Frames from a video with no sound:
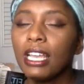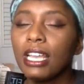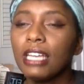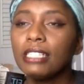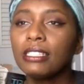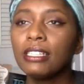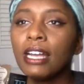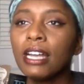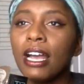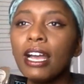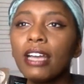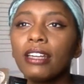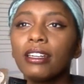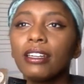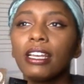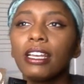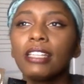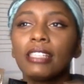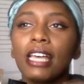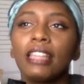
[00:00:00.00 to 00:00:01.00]
it's not,
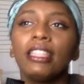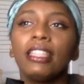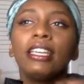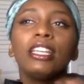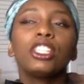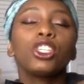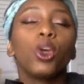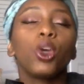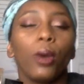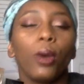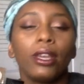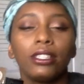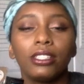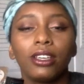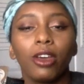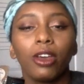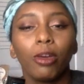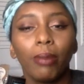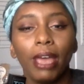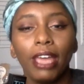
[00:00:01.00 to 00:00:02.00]
I think it's going to
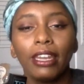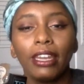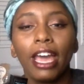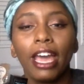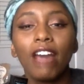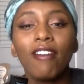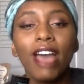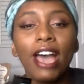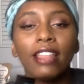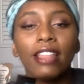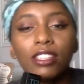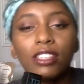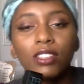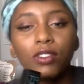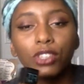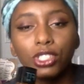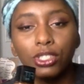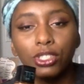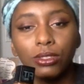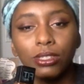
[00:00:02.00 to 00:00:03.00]
go bad. Like, I've had this
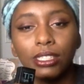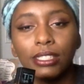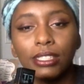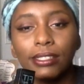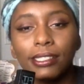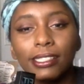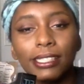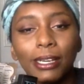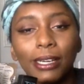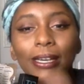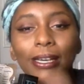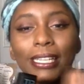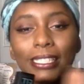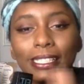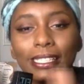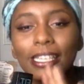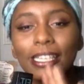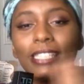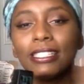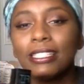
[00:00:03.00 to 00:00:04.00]
for 2 years, so
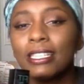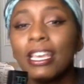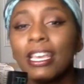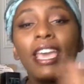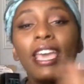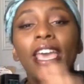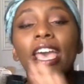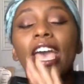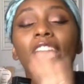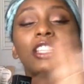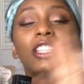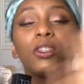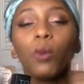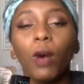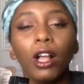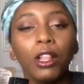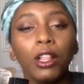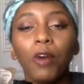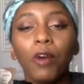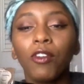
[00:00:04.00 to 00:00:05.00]
it's
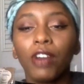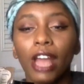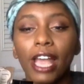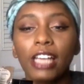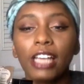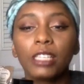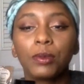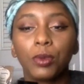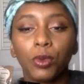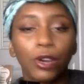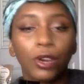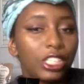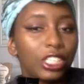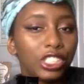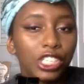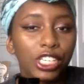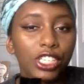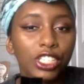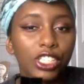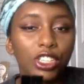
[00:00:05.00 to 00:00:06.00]
well over
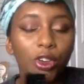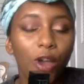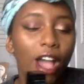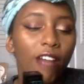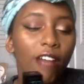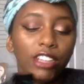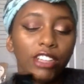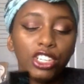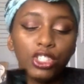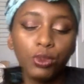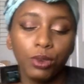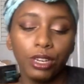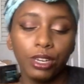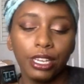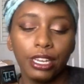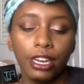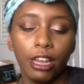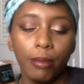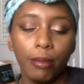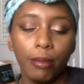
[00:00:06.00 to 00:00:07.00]
expiration, so I really just want to get
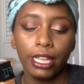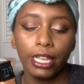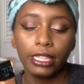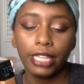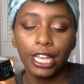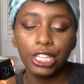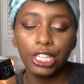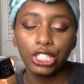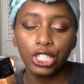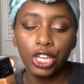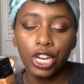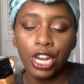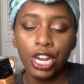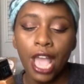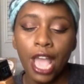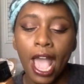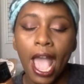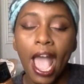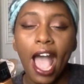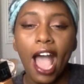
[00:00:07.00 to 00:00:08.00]
it out collection.
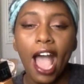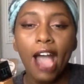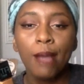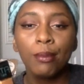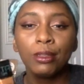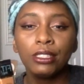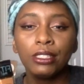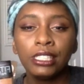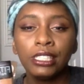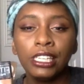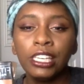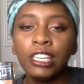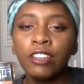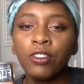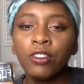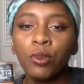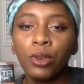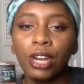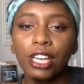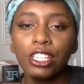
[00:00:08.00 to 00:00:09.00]
I believe
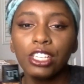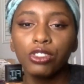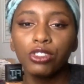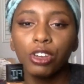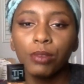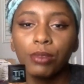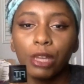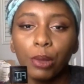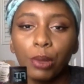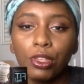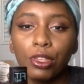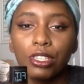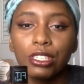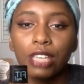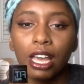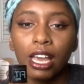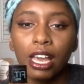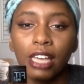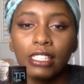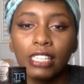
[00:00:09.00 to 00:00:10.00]
when I scraped down the
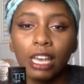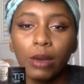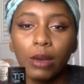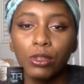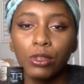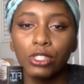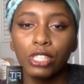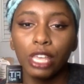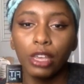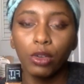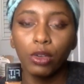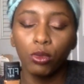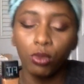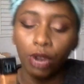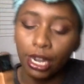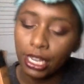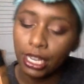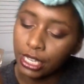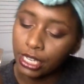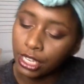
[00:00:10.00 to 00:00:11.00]
sides, I was like
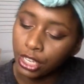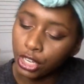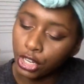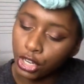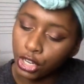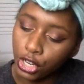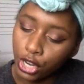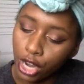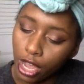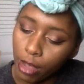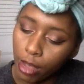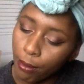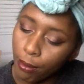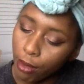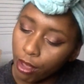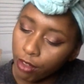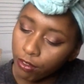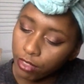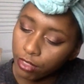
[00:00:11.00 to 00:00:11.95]
right here above